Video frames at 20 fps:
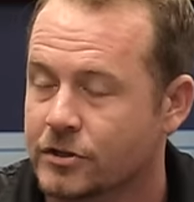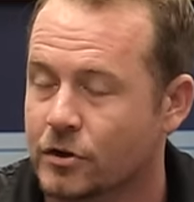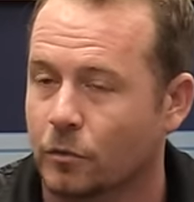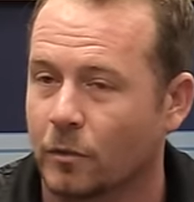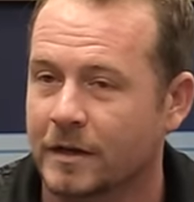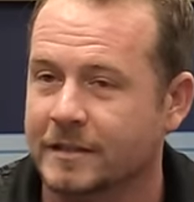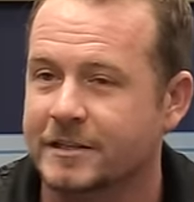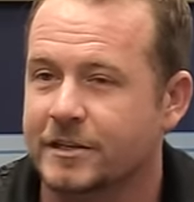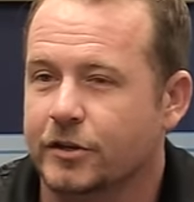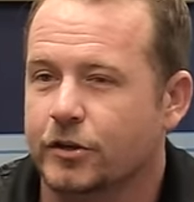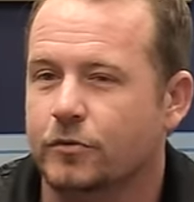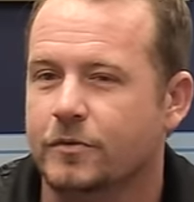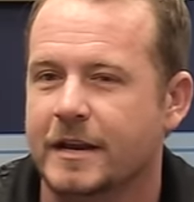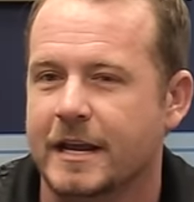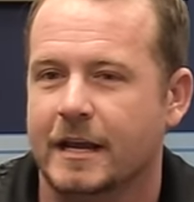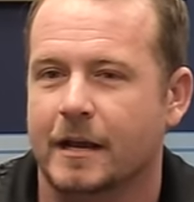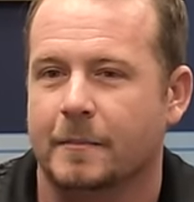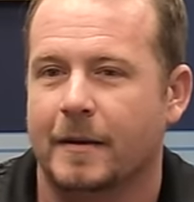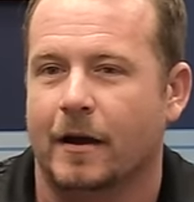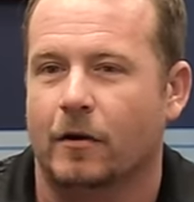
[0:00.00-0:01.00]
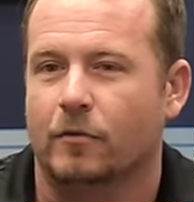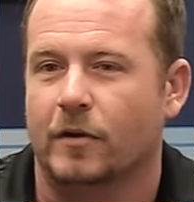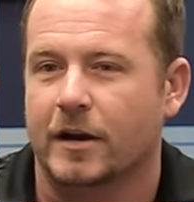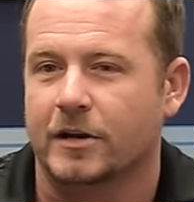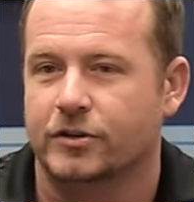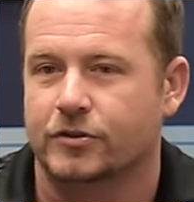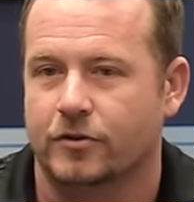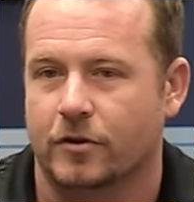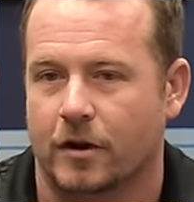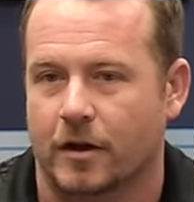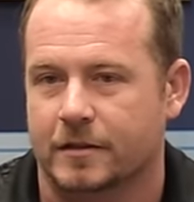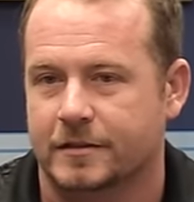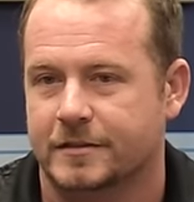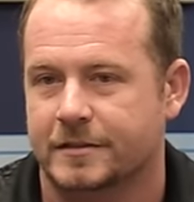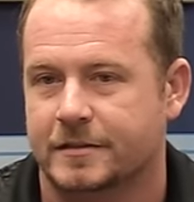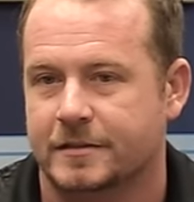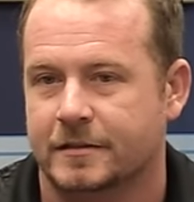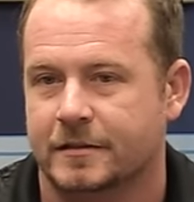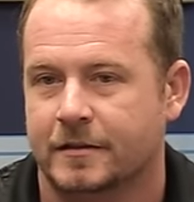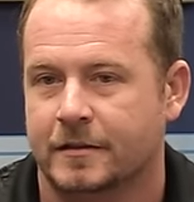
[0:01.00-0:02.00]
So what's unique about
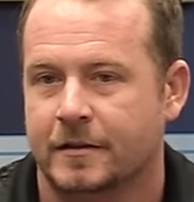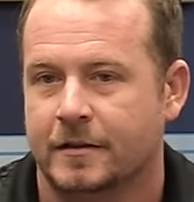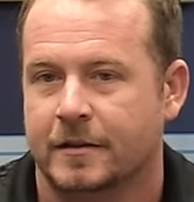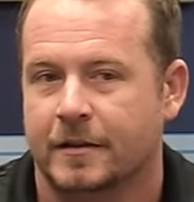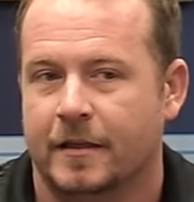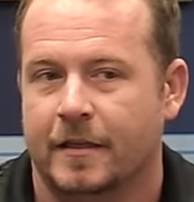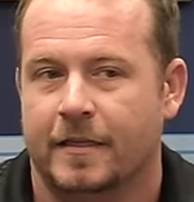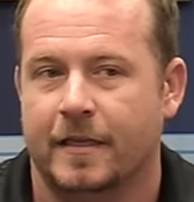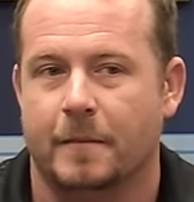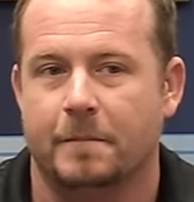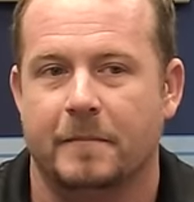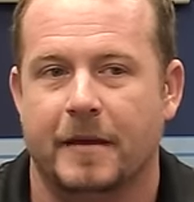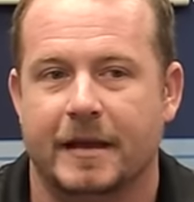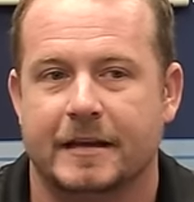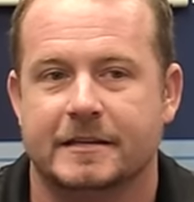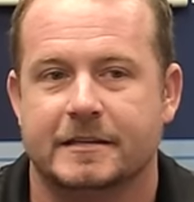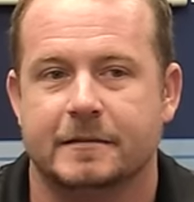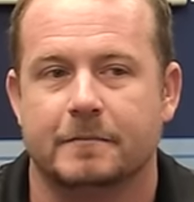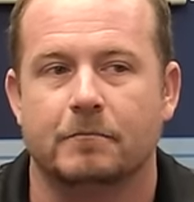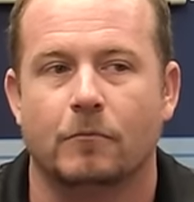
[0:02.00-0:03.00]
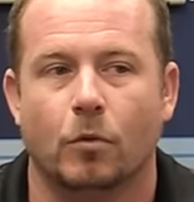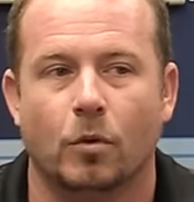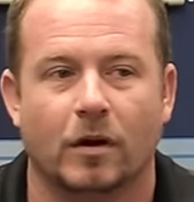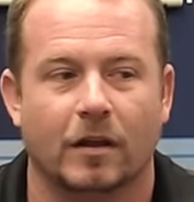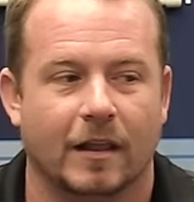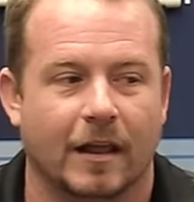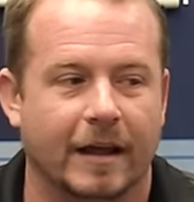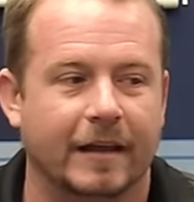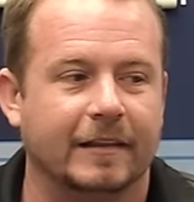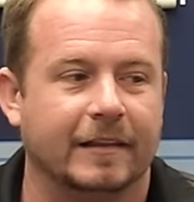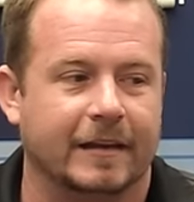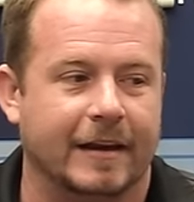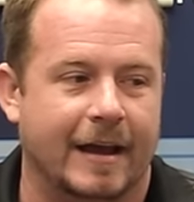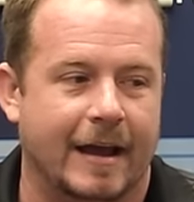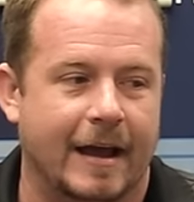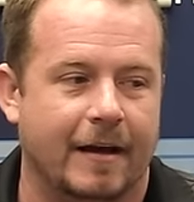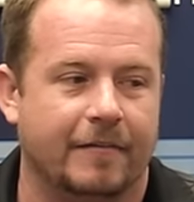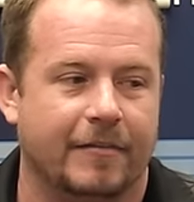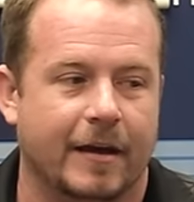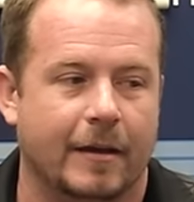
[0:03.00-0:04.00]
restaurants that makes them more likely to
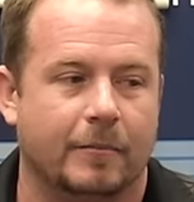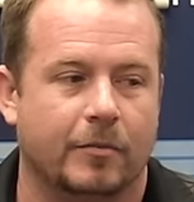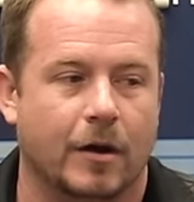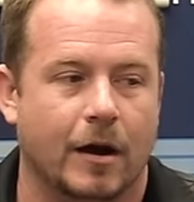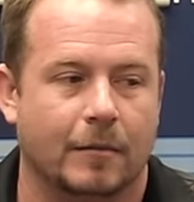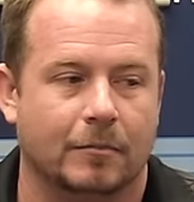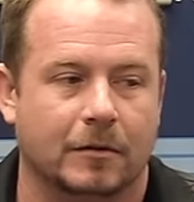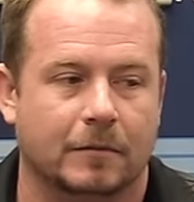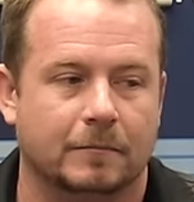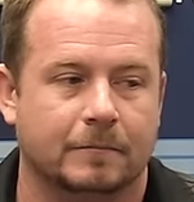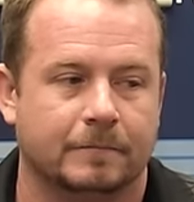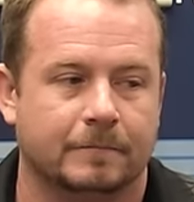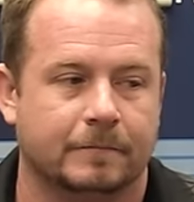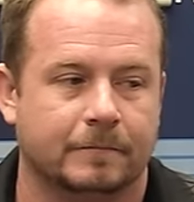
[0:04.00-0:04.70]
have that problem?